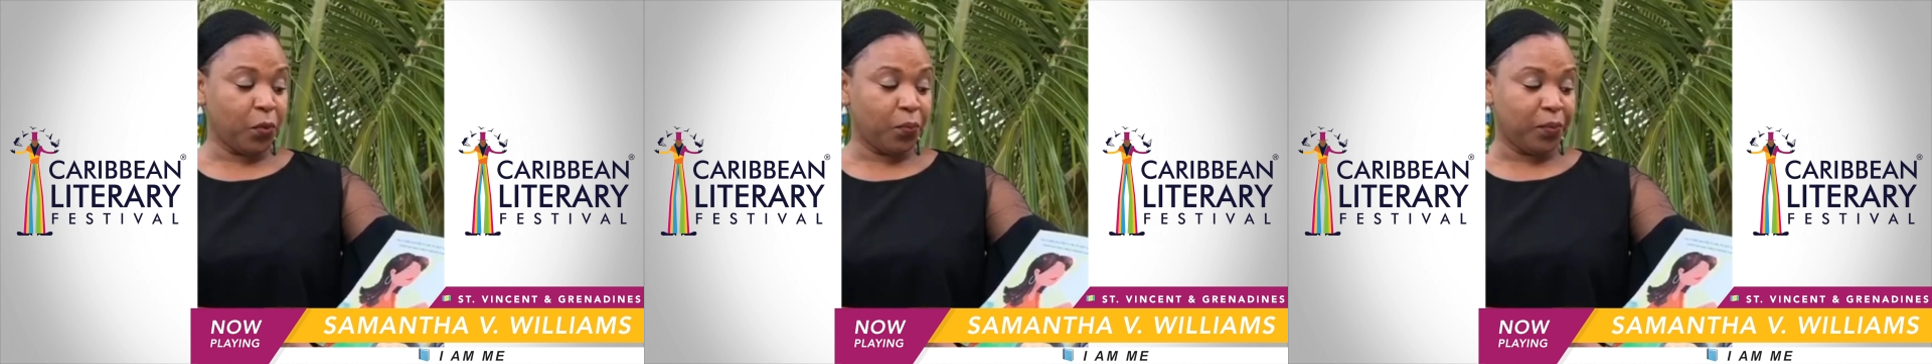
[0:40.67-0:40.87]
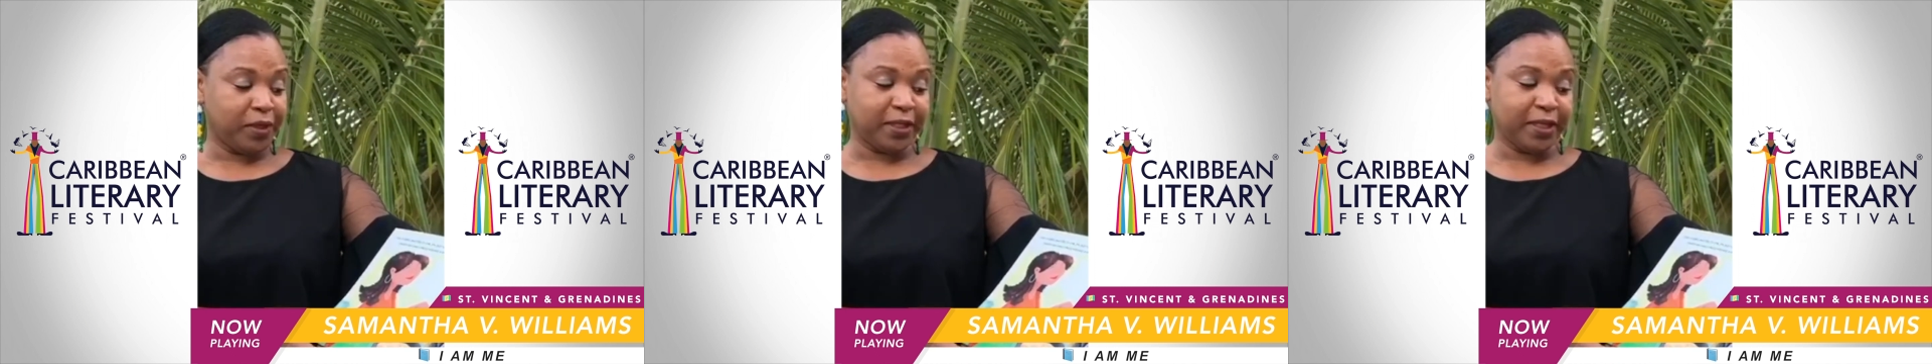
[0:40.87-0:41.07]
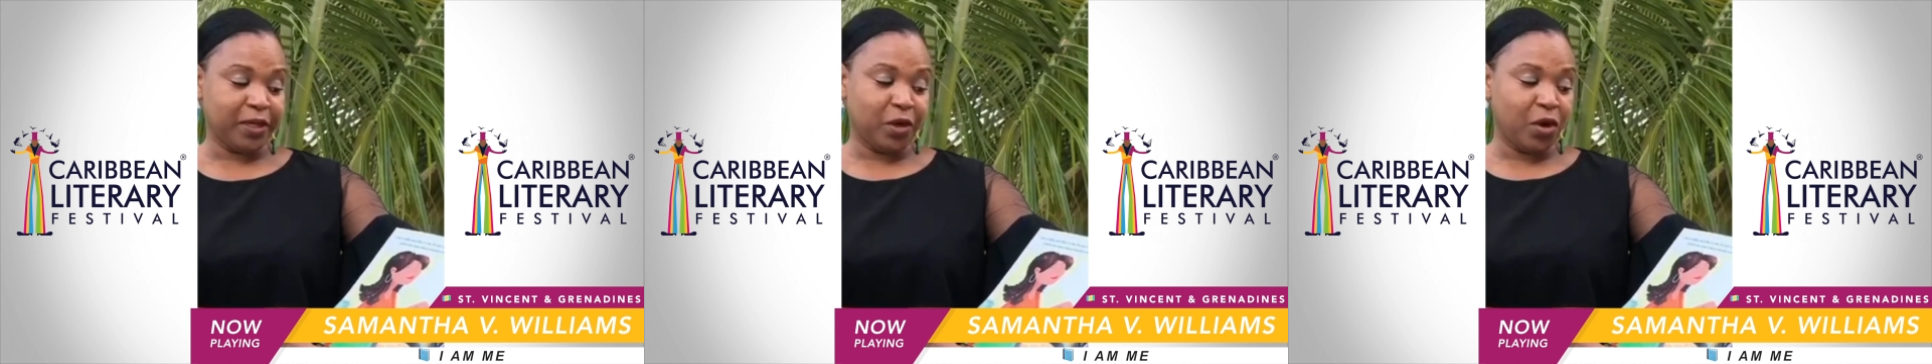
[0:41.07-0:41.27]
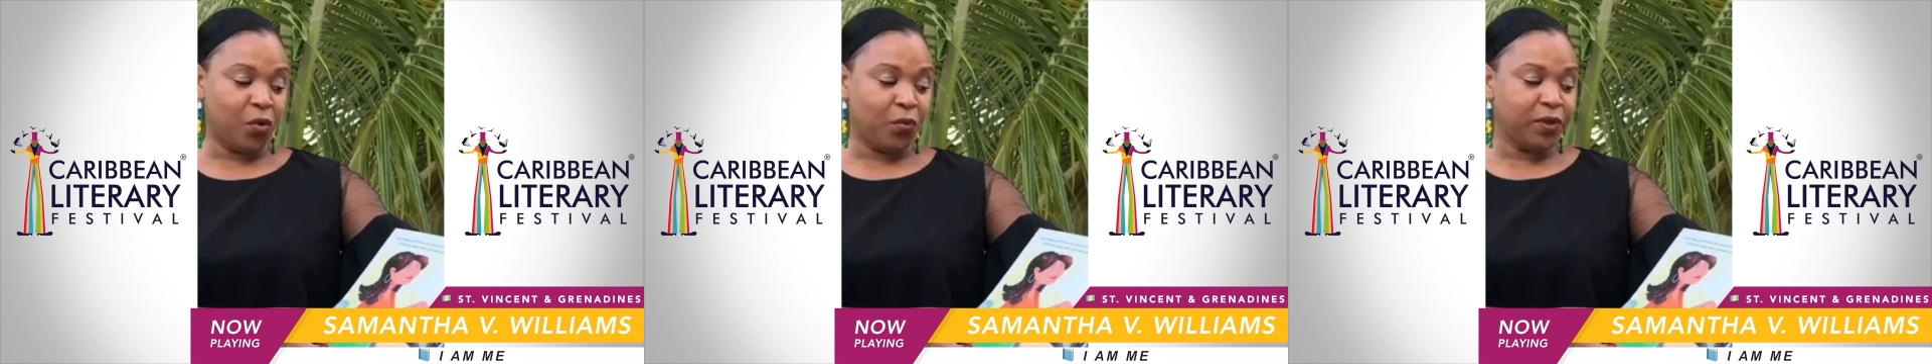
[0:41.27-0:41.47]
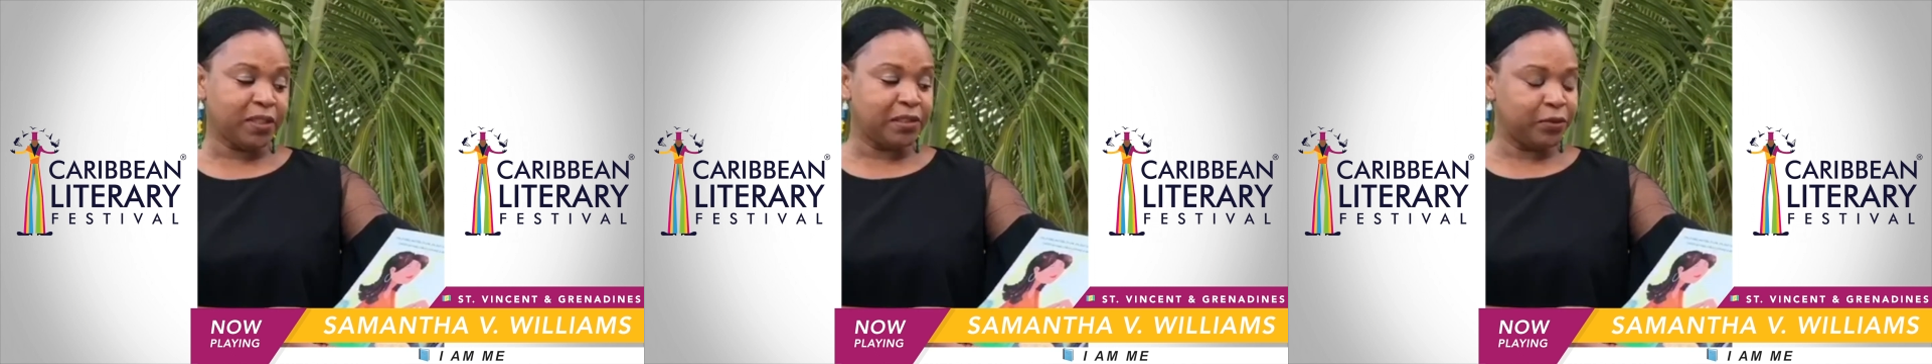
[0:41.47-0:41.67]
but I
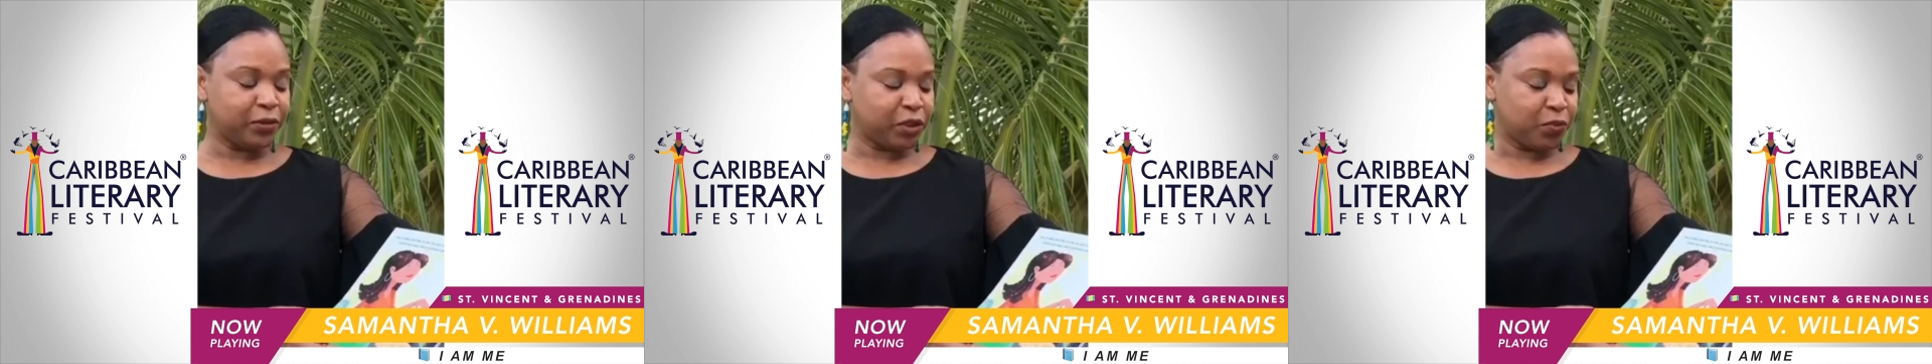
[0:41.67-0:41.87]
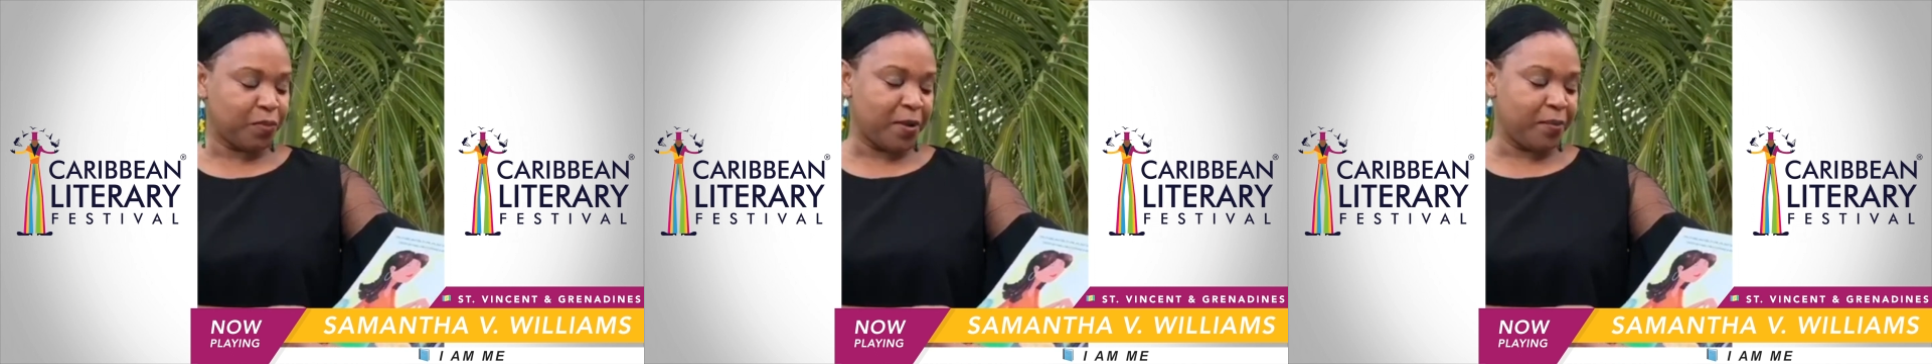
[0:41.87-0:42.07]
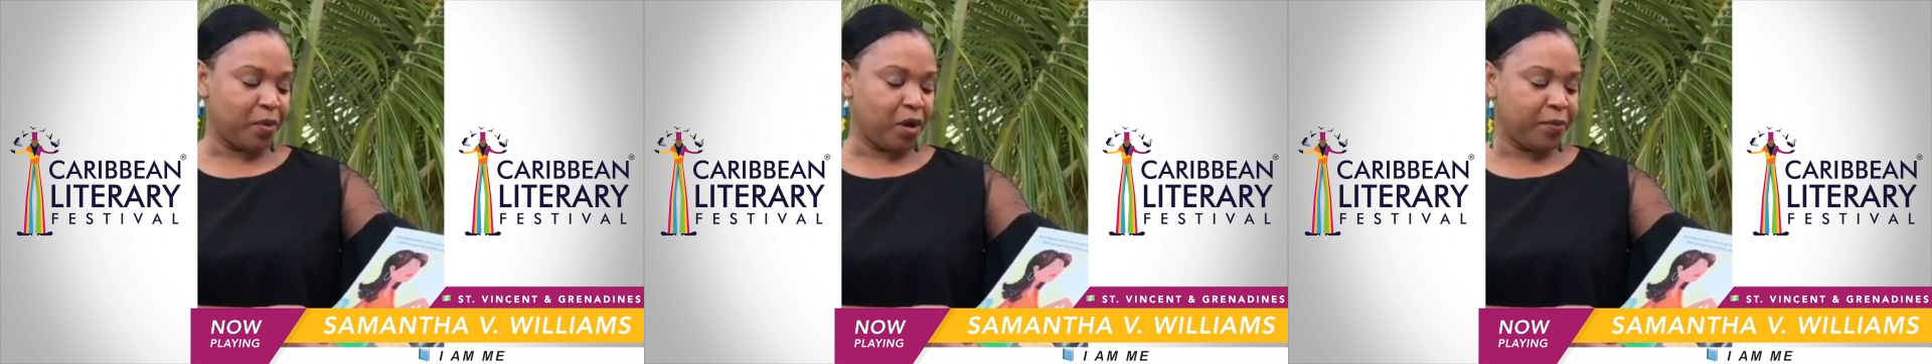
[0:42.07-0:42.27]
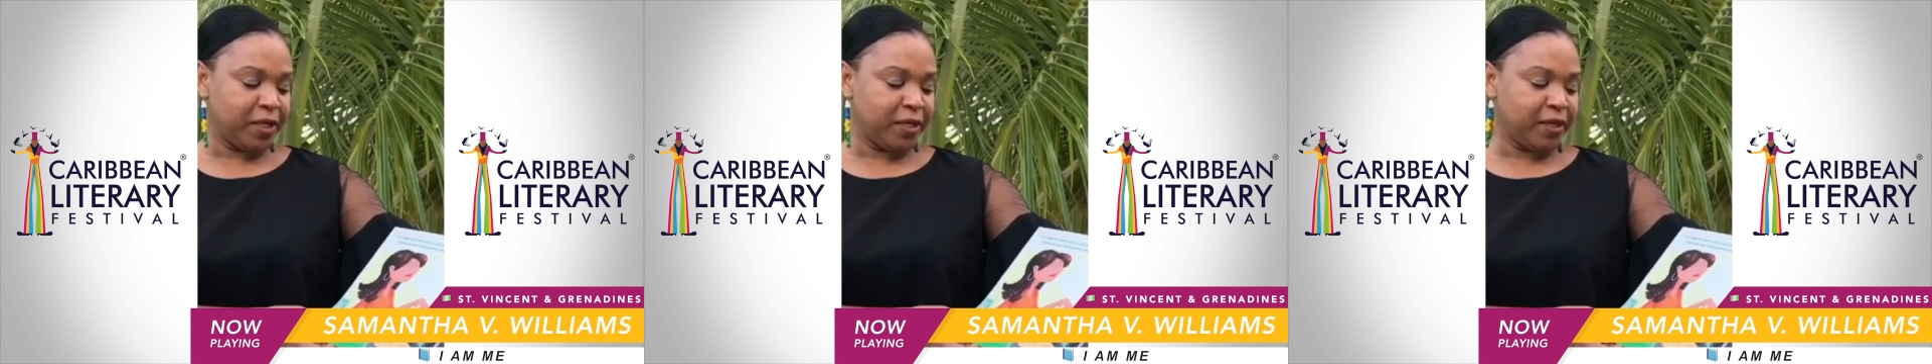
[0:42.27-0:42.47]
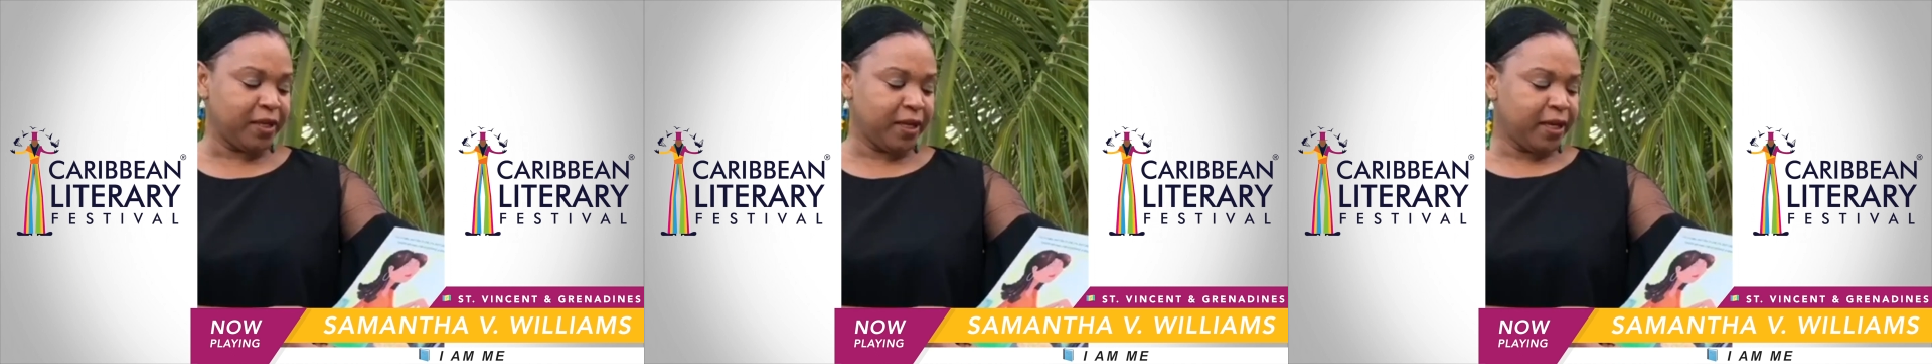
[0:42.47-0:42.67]
always look to my mommy.